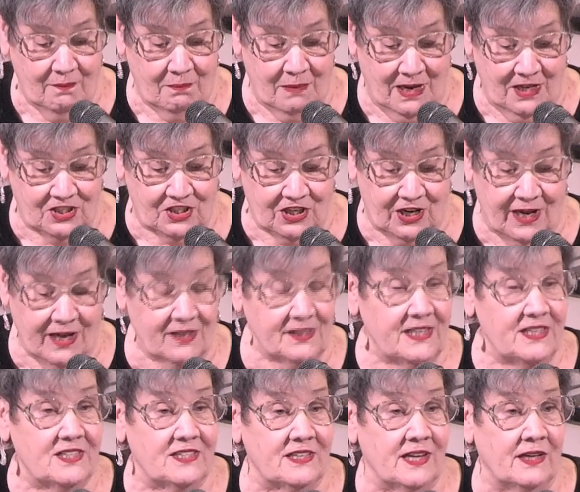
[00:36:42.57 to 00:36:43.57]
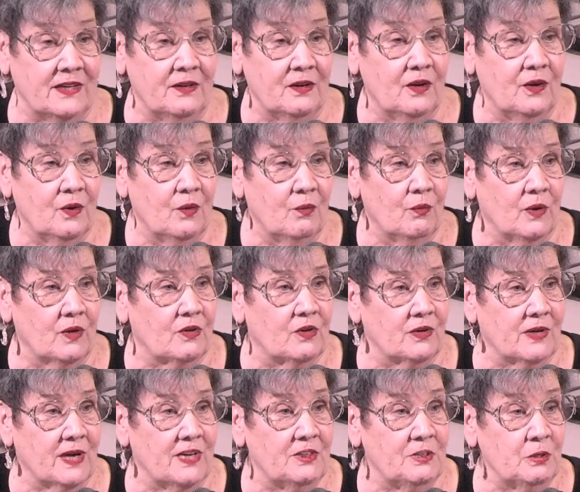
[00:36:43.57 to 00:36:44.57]
"My child," he said, "what
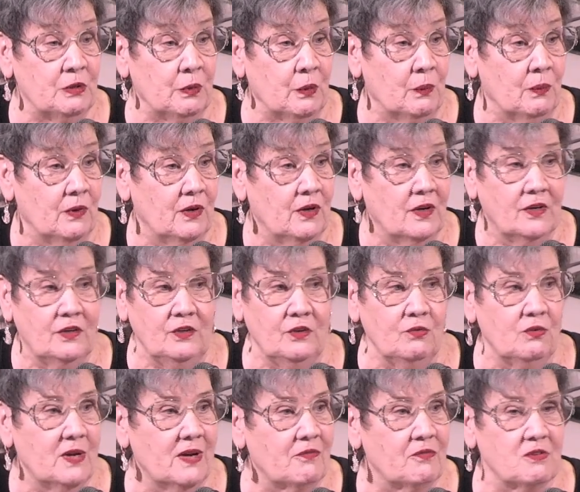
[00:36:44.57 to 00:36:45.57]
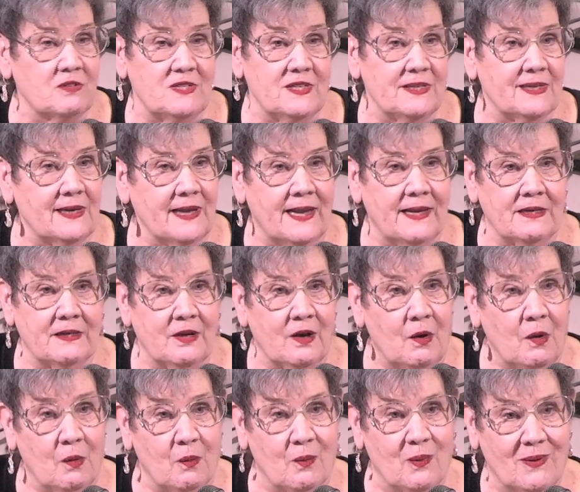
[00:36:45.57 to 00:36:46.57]
could I do? You never did let
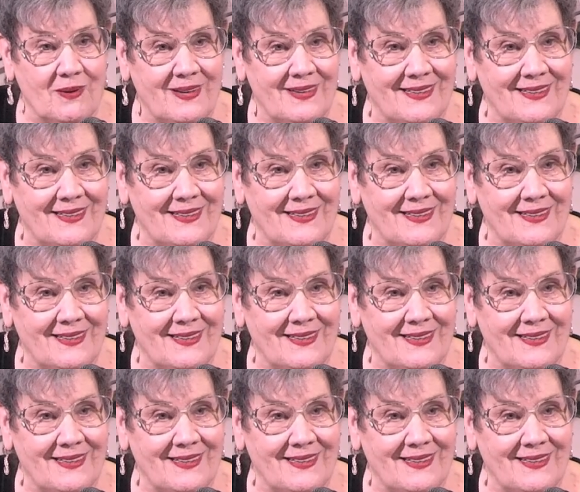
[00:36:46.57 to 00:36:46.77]
go."